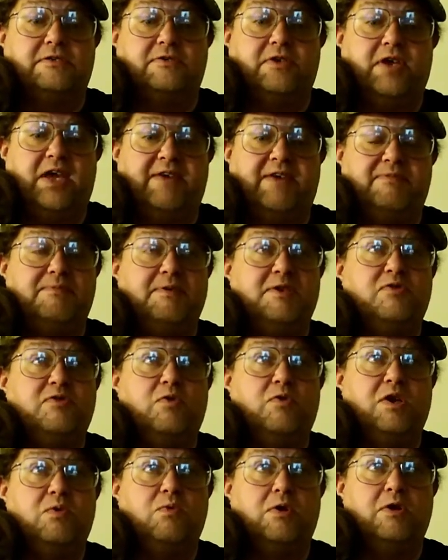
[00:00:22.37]
so you have to be
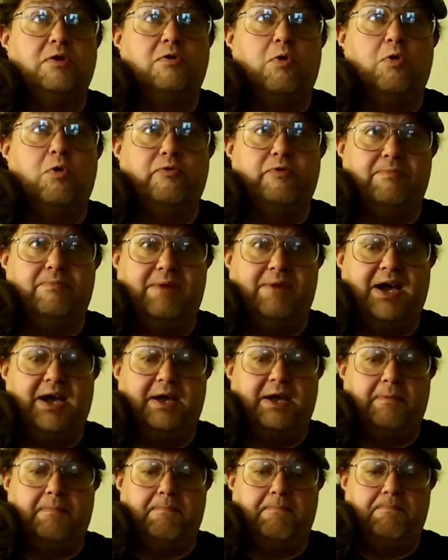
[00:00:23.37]
21 or over to
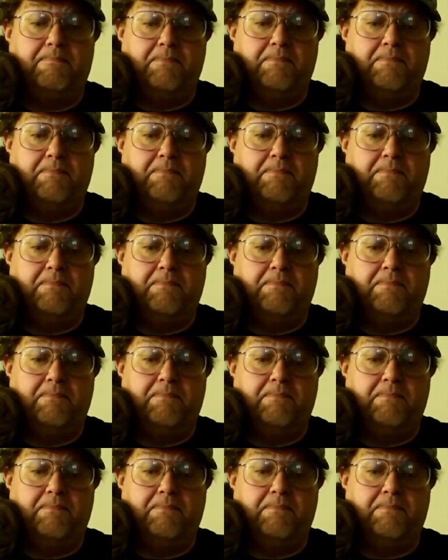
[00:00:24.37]
buy them.